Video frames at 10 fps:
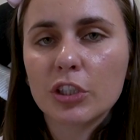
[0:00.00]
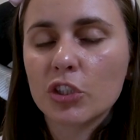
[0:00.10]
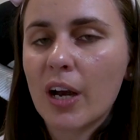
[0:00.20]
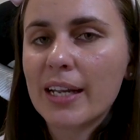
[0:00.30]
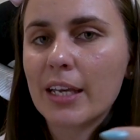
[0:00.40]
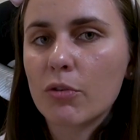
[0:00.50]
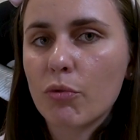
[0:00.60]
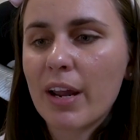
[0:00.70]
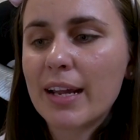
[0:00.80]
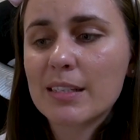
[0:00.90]
shiny in
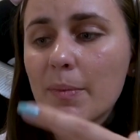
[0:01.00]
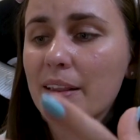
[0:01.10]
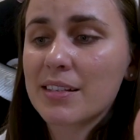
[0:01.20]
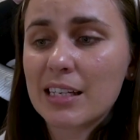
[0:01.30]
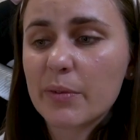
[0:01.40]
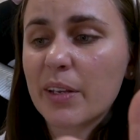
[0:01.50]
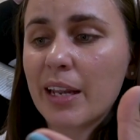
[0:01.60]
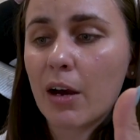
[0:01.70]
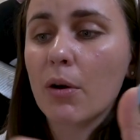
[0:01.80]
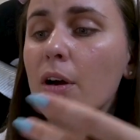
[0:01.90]
raids, and by the sounds of it
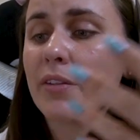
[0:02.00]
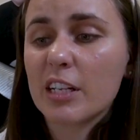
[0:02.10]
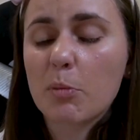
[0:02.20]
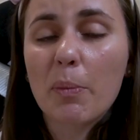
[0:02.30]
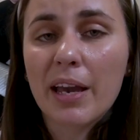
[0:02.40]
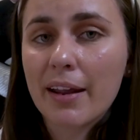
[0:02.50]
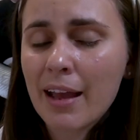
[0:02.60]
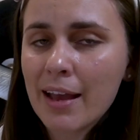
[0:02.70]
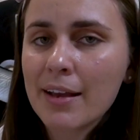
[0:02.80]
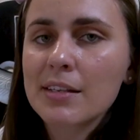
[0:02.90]
now that it's popping out of
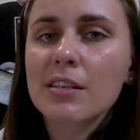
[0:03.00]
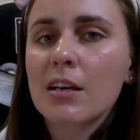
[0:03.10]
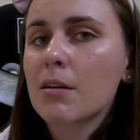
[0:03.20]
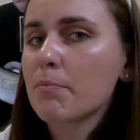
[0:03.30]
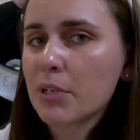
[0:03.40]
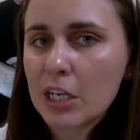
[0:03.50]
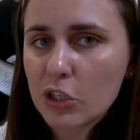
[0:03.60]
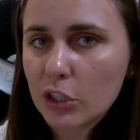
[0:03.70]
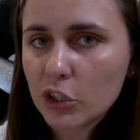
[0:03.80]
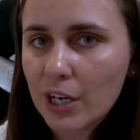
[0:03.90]
eggs,
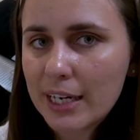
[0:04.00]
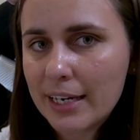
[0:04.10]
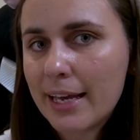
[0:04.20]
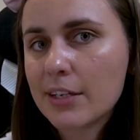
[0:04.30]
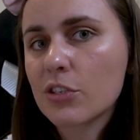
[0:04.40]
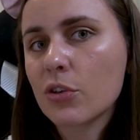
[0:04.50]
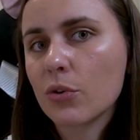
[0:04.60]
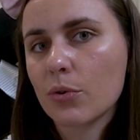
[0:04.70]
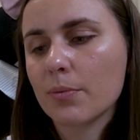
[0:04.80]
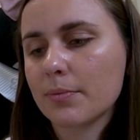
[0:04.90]
potentially shiny in eggs
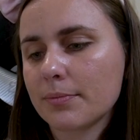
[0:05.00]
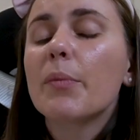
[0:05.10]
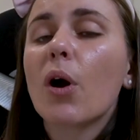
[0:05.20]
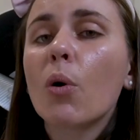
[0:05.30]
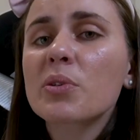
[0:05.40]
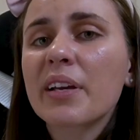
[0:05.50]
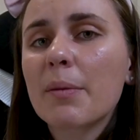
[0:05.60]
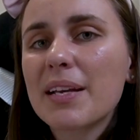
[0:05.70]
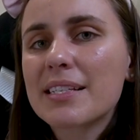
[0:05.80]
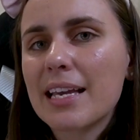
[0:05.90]
too. And we're also going
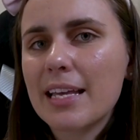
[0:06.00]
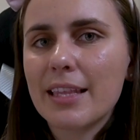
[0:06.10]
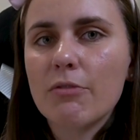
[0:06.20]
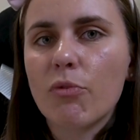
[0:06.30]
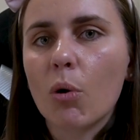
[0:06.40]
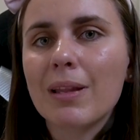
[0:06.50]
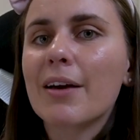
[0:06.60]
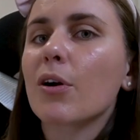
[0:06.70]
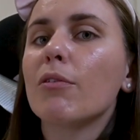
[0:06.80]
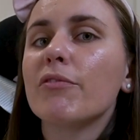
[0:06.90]
to be seeing the
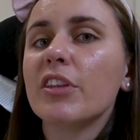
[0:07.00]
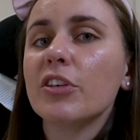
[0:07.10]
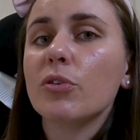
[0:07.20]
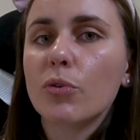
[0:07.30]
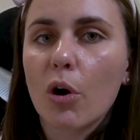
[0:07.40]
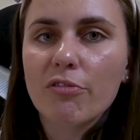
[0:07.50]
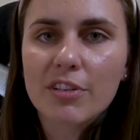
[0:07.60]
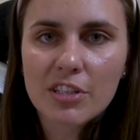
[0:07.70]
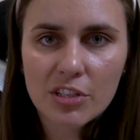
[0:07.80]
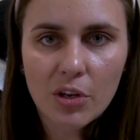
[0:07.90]
rollout of the Unova
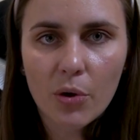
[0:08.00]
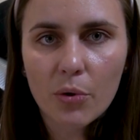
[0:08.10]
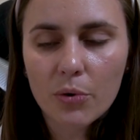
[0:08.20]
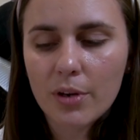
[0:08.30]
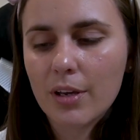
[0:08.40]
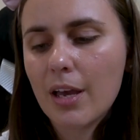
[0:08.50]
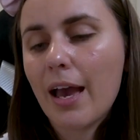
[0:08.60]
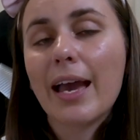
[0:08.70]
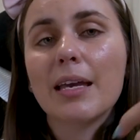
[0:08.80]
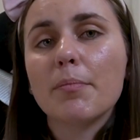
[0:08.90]
Stone,
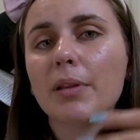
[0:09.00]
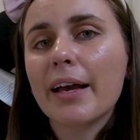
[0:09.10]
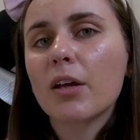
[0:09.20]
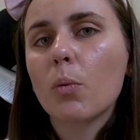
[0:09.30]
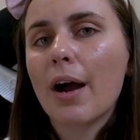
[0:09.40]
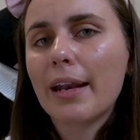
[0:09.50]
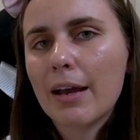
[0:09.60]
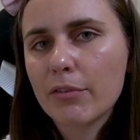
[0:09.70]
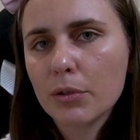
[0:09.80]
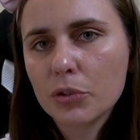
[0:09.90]
a black and white
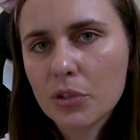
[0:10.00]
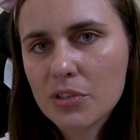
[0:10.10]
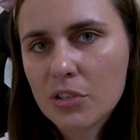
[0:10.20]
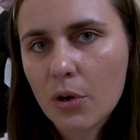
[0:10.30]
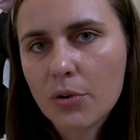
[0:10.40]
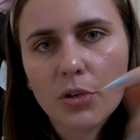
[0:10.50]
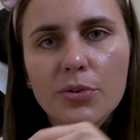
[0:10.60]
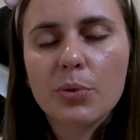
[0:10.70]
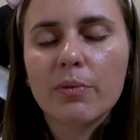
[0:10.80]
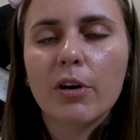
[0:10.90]
evolution stone
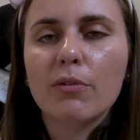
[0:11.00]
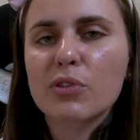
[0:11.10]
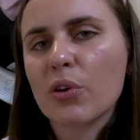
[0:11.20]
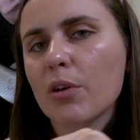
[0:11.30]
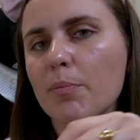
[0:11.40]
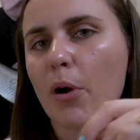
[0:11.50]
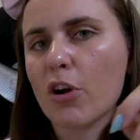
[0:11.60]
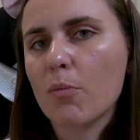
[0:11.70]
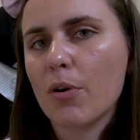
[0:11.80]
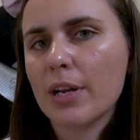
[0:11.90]
used to evolve certain
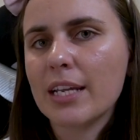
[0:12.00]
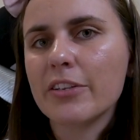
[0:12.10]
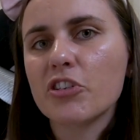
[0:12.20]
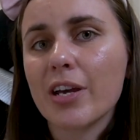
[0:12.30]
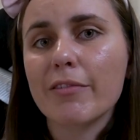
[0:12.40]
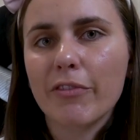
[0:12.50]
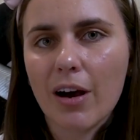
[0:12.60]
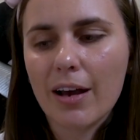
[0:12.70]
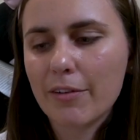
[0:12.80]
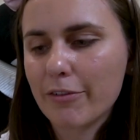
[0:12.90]
Pokemon in Gen
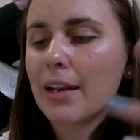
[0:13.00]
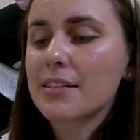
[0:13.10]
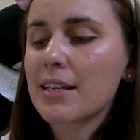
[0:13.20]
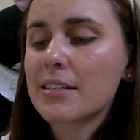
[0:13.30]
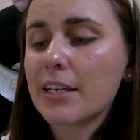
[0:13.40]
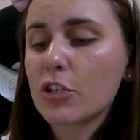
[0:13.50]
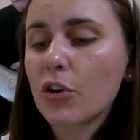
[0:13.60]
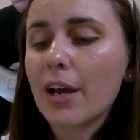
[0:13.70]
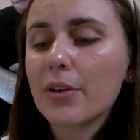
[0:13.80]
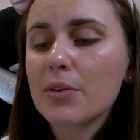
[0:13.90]
5. It says here,
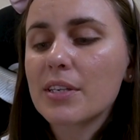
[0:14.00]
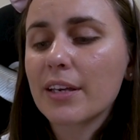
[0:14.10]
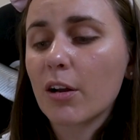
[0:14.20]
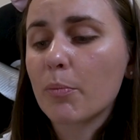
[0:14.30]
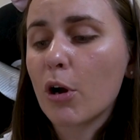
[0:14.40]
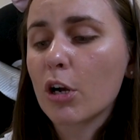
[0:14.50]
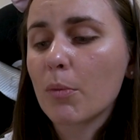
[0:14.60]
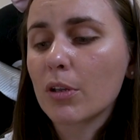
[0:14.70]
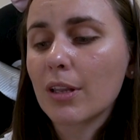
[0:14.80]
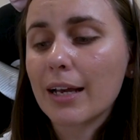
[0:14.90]
try using it on
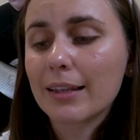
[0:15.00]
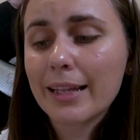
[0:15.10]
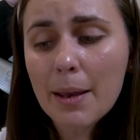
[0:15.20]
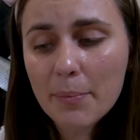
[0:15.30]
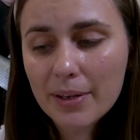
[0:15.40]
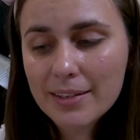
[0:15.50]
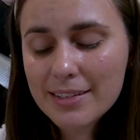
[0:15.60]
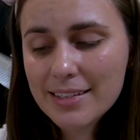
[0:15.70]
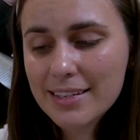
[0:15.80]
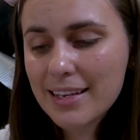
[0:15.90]
Pokemon like
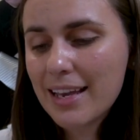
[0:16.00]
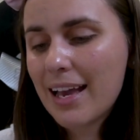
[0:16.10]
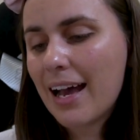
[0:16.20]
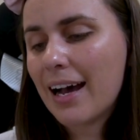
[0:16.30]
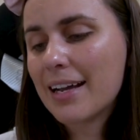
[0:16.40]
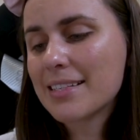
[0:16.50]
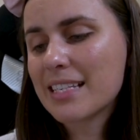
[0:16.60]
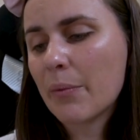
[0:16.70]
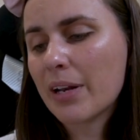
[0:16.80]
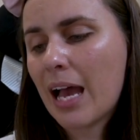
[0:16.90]
Lampent, and
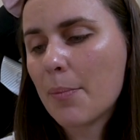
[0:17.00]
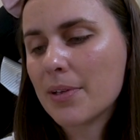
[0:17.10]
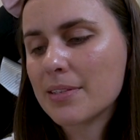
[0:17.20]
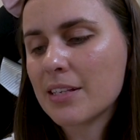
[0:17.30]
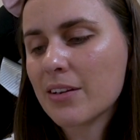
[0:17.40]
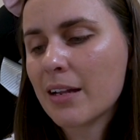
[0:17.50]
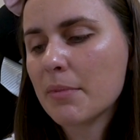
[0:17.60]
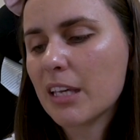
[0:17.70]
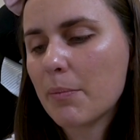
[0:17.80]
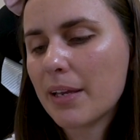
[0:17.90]
see what happens. This
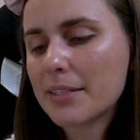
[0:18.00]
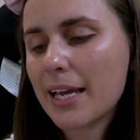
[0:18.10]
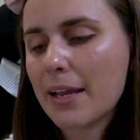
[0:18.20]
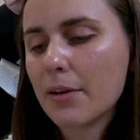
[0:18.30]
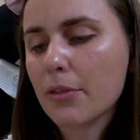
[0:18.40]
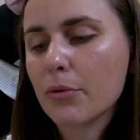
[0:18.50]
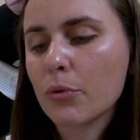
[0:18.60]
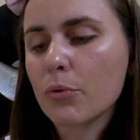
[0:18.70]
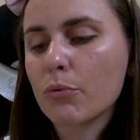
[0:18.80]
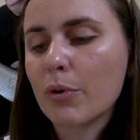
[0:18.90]
item can be obtained
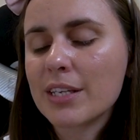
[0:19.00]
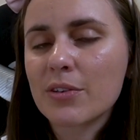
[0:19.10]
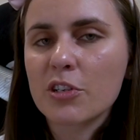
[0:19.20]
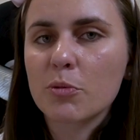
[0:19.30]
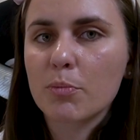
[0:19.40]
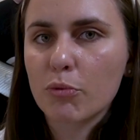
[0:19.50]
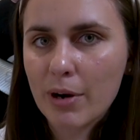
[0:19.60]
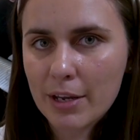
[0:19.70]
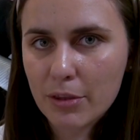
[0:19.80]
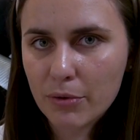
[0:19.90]
through research
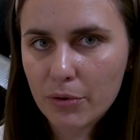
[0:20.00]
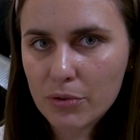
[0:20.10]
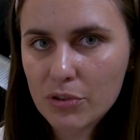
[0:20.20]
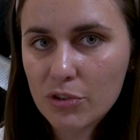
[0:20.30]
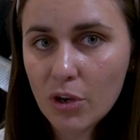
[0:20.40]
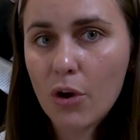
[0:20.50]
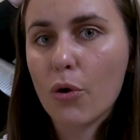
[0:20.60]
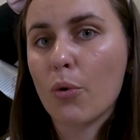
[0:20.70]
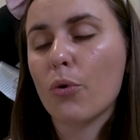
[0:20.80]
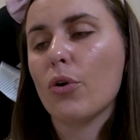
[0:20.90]
breakthroughs.
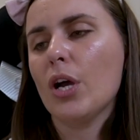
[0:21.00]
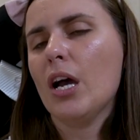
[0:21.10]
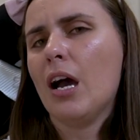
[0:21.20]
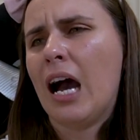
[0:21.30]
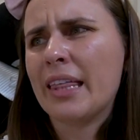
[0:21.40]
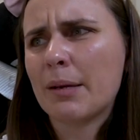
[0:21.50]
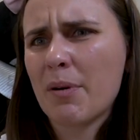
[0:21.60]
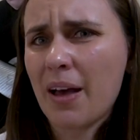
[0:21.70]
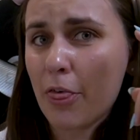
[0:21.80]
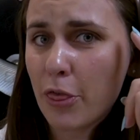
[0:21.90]
So I think I'm
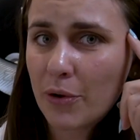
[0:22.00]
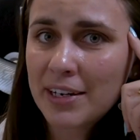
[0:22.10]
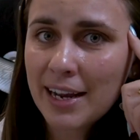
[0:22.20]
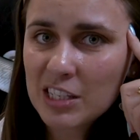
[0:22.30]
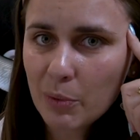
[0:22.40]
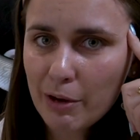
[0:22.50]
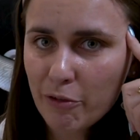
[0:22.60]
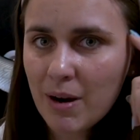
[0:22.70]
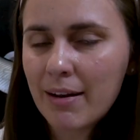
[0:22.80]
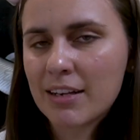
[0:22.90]
about 3 days away
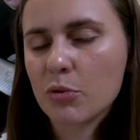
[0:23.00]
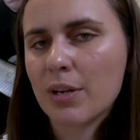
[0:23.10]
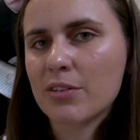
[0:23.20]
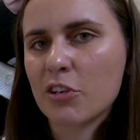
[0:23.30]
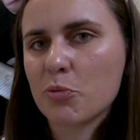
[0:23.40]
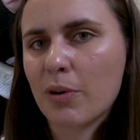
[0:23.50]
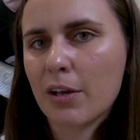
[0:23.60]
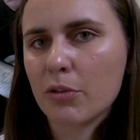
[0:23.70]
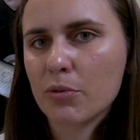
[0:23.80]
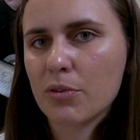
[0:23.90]
from my next research
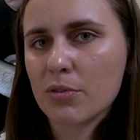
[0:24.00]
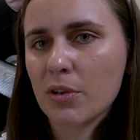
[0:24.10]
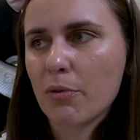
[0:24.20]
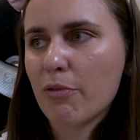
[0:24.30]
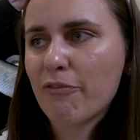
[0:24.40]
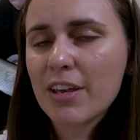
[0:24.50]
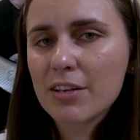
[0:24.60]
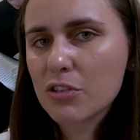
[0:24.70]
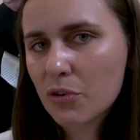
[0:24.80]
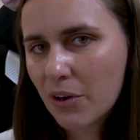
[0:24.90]
breakthrough. So
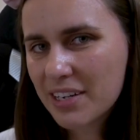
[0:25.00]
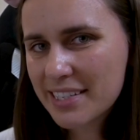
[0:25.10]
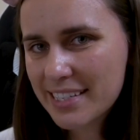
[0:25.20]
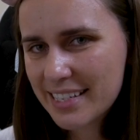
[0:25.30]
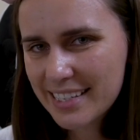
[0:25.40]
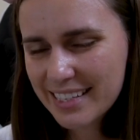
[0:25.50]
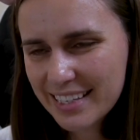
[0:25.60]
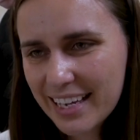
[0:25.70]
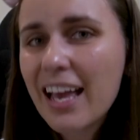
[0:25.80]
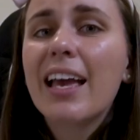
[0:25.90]
fingers crossed.
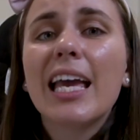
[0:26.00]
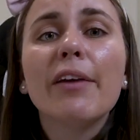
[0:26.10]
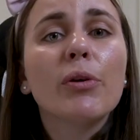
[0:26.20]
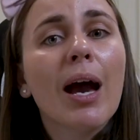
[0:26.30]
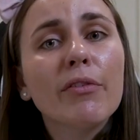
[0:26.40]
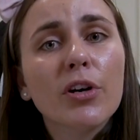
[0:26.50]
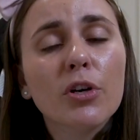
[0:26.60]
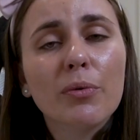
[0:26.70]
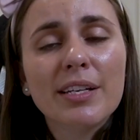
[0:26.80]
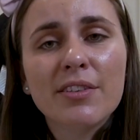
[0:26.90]
If you have got
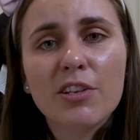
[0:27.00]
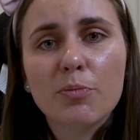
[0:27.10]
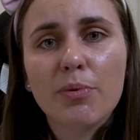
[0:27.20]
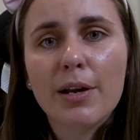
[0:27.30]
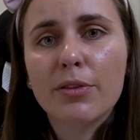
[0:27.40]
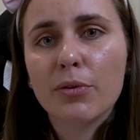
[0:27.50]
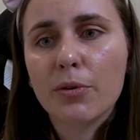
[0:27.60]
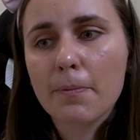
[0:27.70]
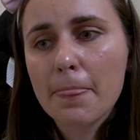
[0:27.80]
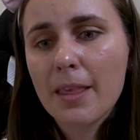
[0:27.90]
your research
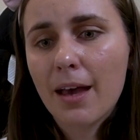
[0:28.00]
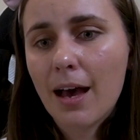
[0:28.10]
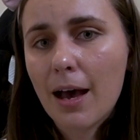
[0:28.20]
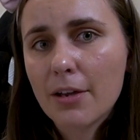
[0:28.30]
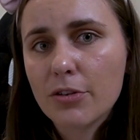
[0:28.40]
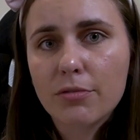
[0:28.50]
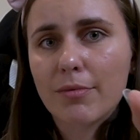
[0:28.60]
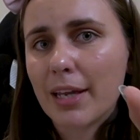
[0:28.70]
breakthrough, of